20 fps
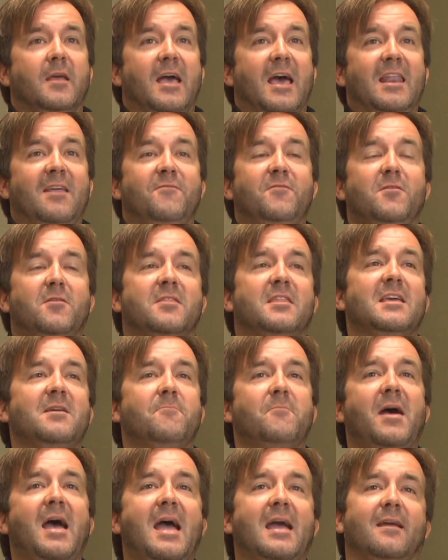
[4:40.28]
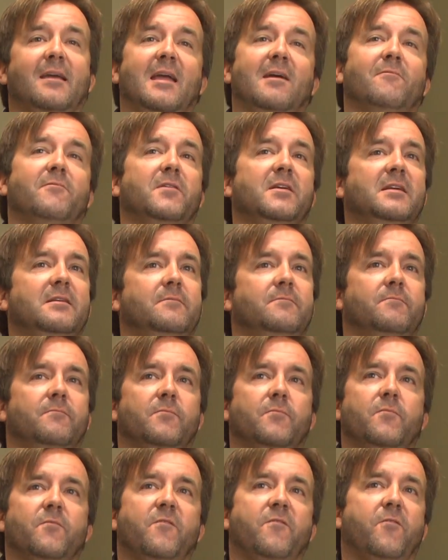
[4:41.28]
And if you think back, every
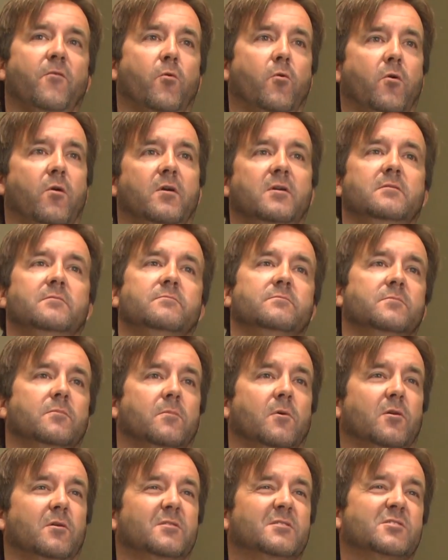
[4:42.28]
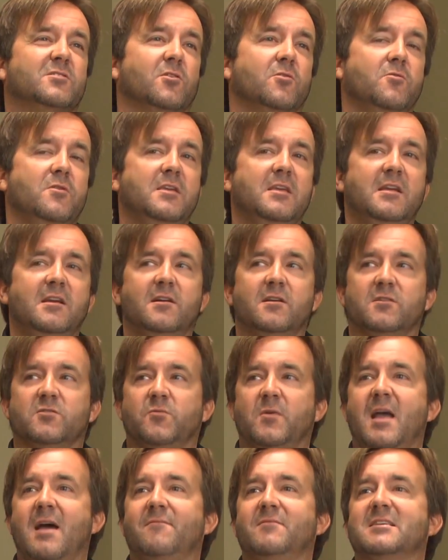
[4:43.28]
4 or so years,
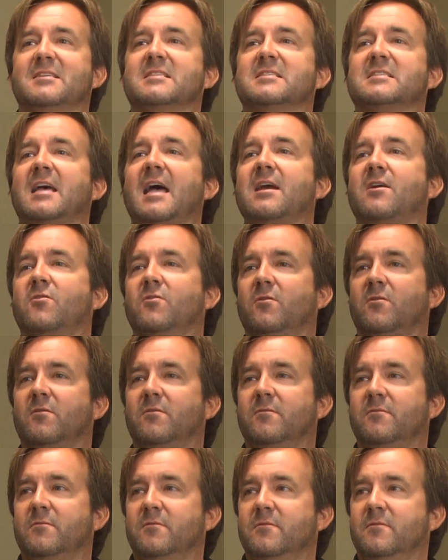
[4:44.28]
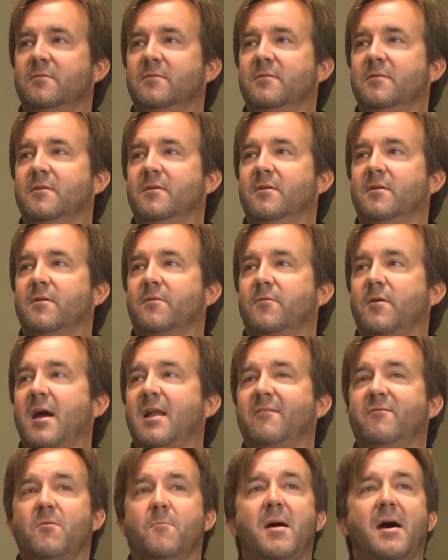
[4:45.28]
we have this cycle,
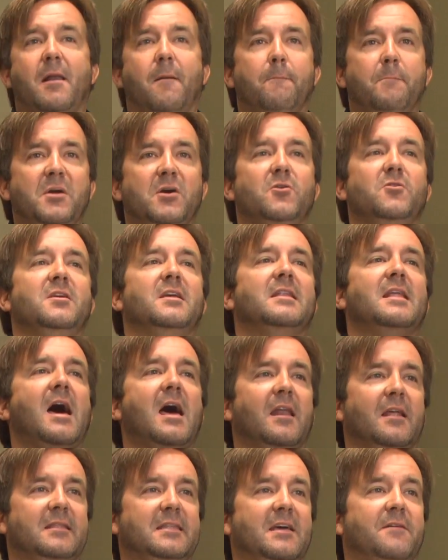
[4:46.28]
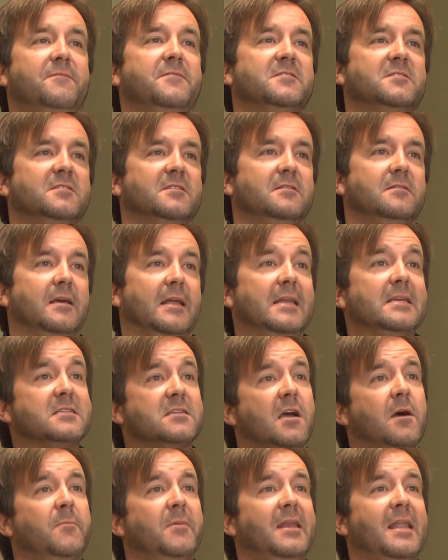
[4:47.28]
right, of about $1 billion deficit. And it's
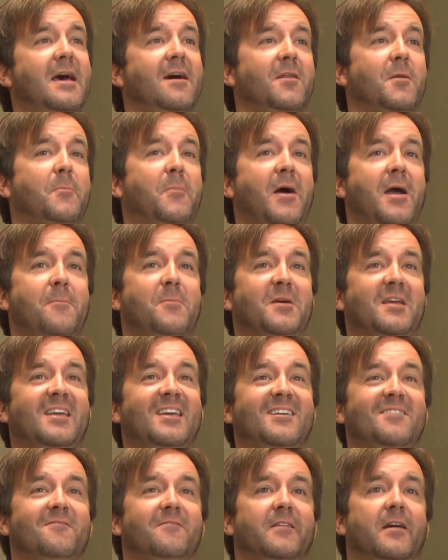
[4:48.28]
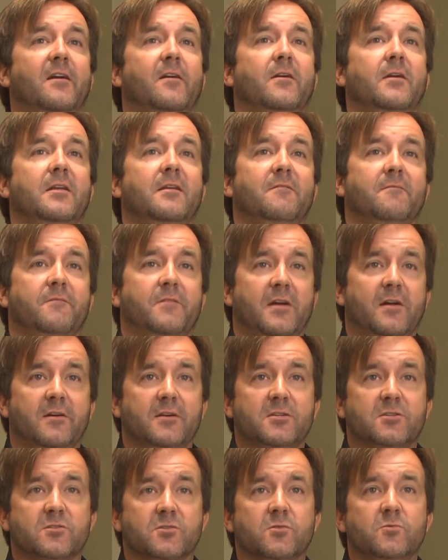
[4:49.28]
coming down the pipe again very,
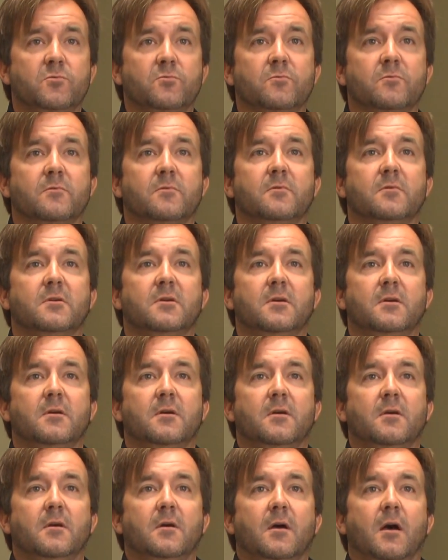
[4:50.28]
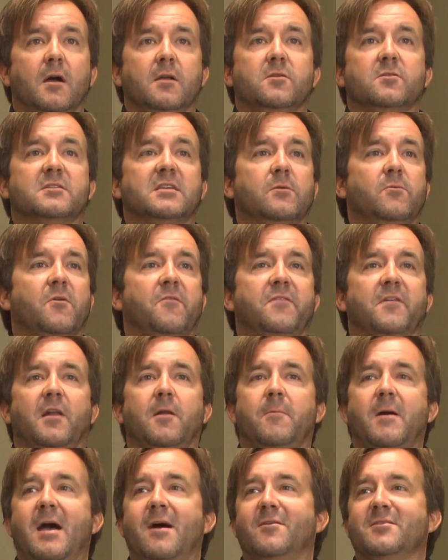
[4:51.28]
very soon. And you'll say, well,
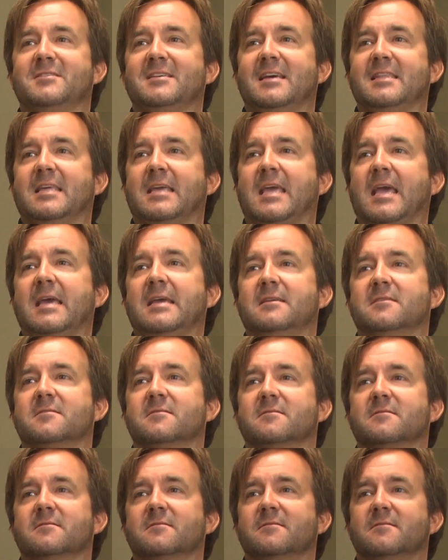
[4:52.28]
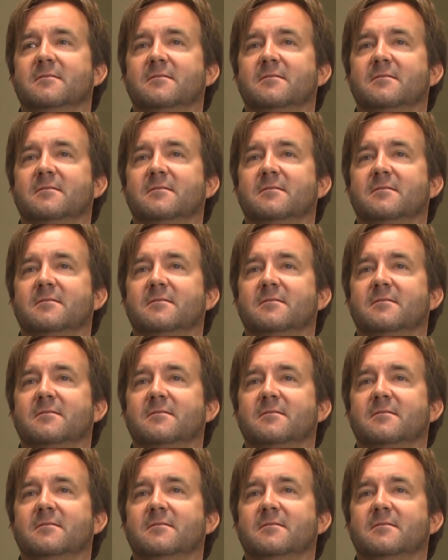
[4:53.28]
Phillip, how is that the case?